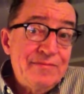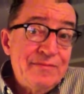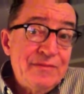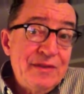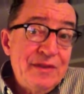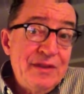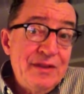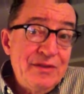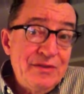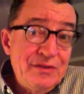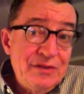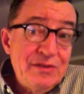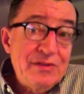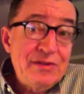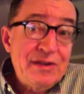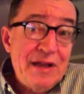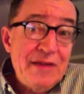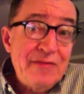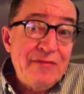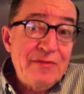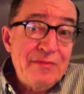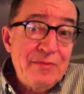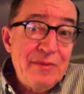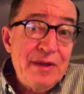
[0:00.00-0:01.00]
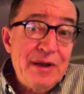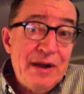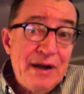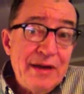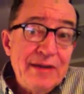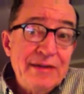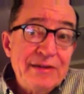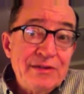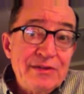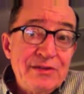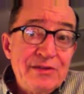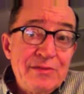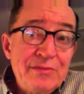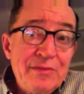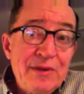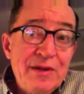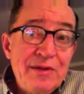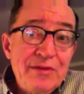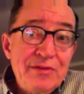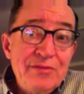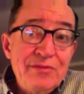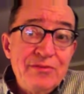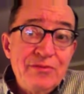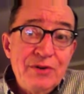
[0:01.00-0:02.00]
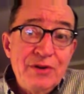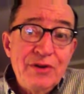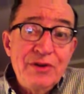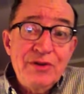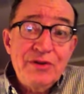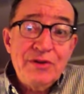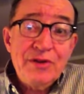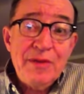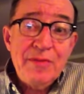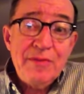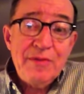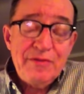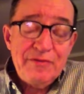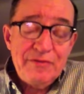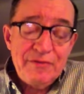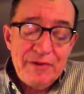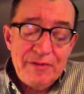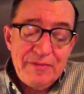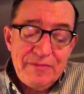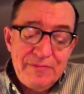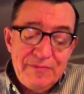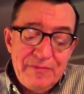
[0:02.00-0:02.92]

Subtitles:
you just have to be honest about where you're coming from.